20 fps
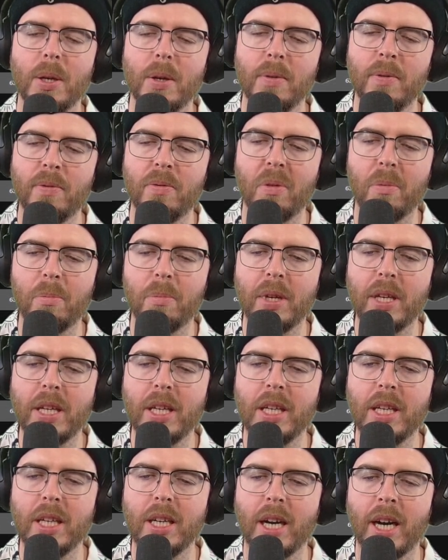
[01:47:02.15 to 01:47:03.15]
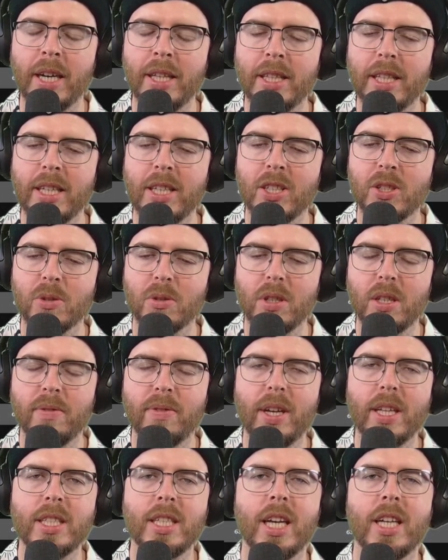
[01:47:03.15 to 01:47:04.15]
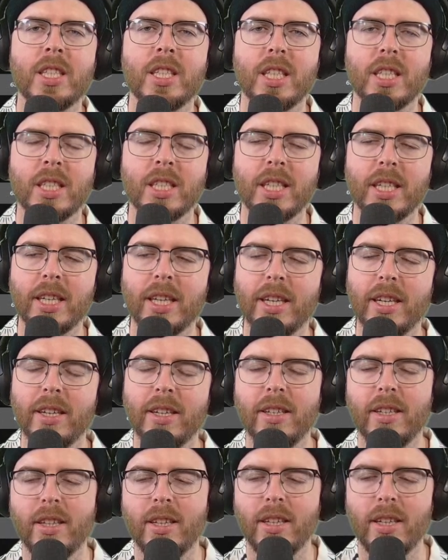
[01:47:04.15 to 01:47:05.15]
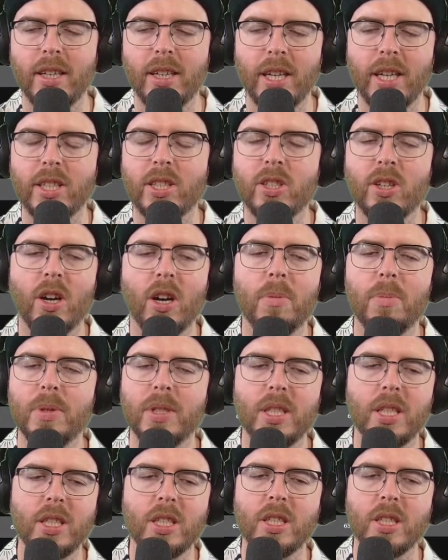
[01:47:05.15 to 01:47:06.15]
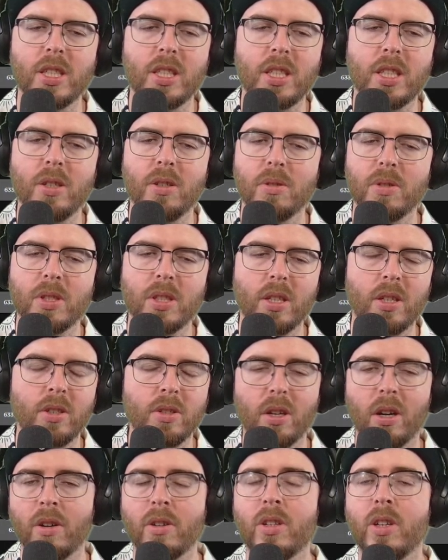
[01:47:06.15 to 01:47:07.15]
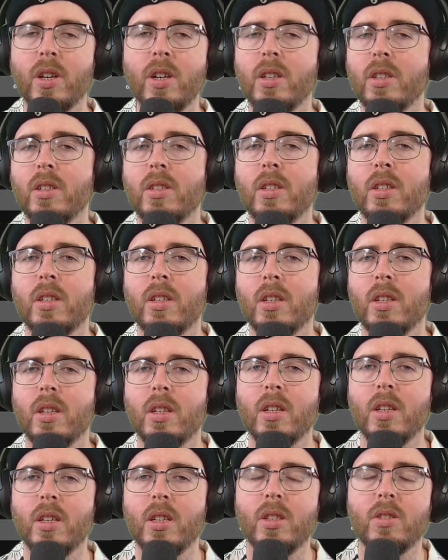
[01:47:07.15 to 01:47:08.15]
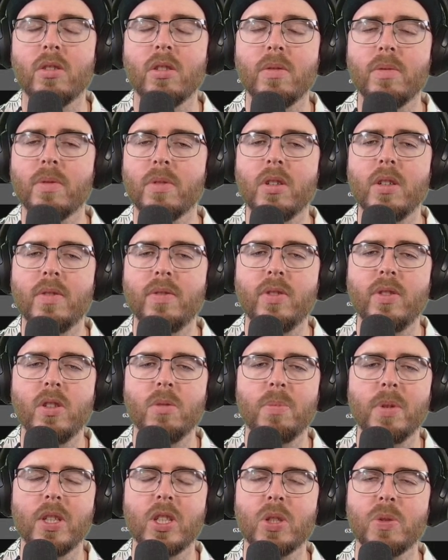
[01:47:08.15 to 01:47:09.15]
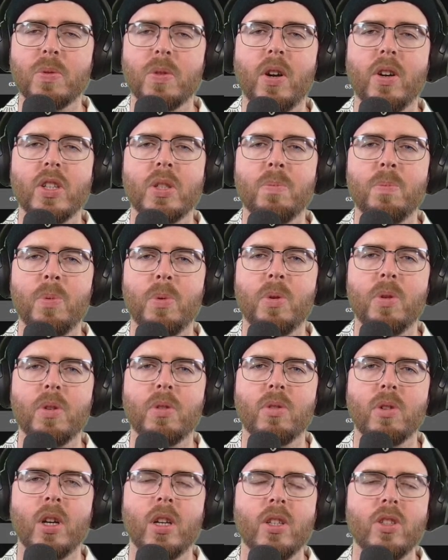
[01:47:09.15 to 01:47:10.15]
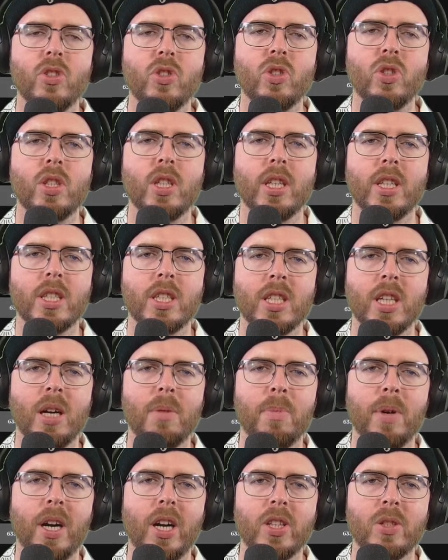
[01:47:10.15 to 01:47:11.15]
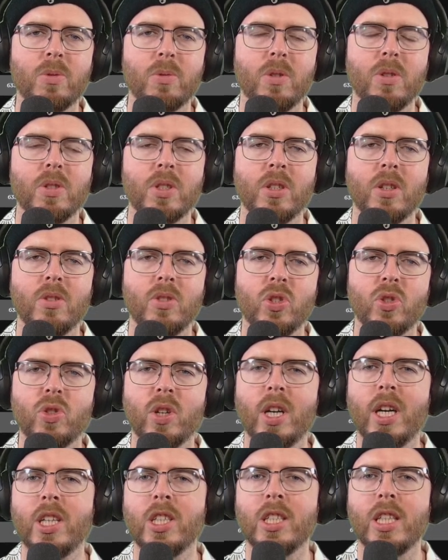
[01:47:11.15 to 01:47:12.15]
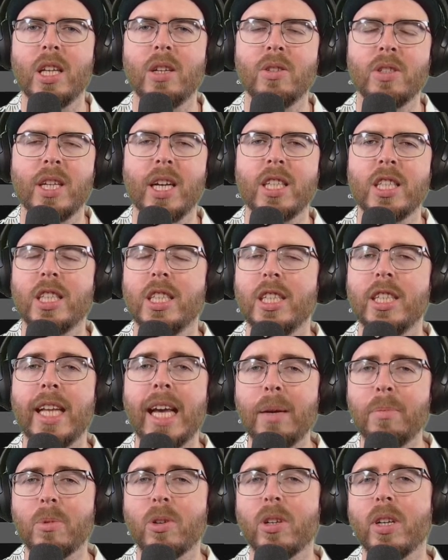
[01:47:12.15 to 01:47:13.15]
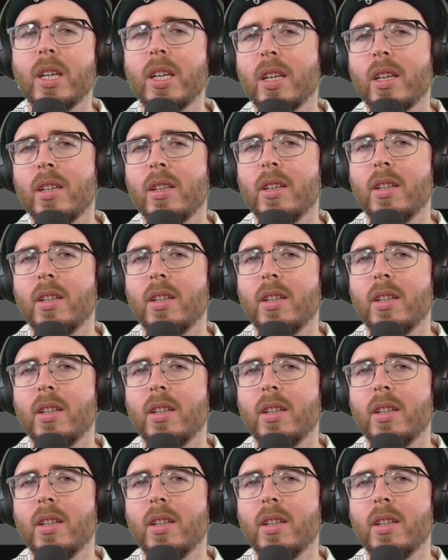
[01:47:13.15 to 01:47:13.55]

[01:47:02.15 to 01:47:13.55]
For me, I think he's already a fantastic singer. His composition skills are good. There are very few bits where I was bored or uninterested, and some parts were so strange that it was actually enamoring.